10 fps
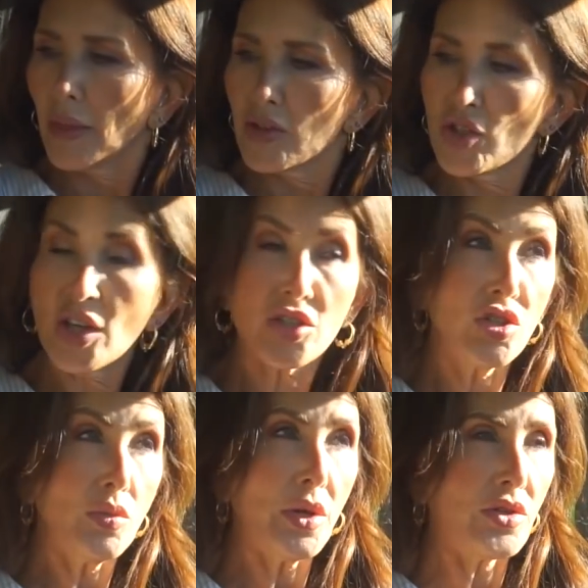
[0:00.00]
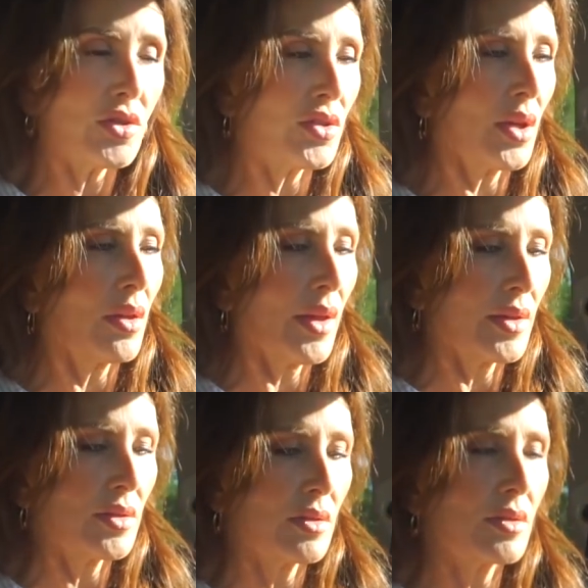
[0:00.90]
She got two pairs of
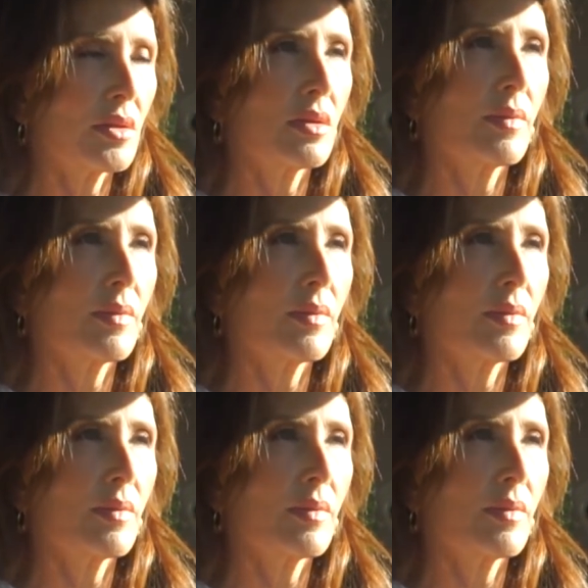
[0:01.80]
sunglasses.